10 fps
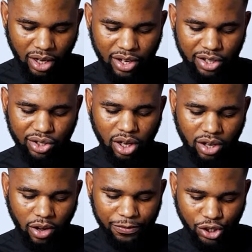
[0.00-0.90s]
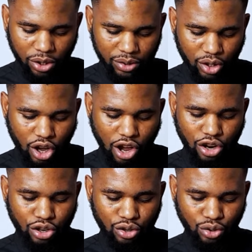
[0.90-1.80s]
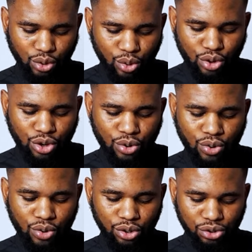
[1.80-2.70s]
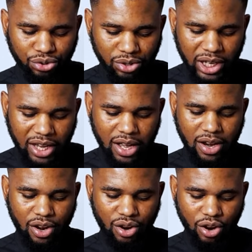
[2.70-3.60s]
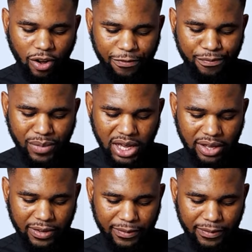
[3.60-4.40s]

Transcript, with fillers: the son of John, Do you truly love me?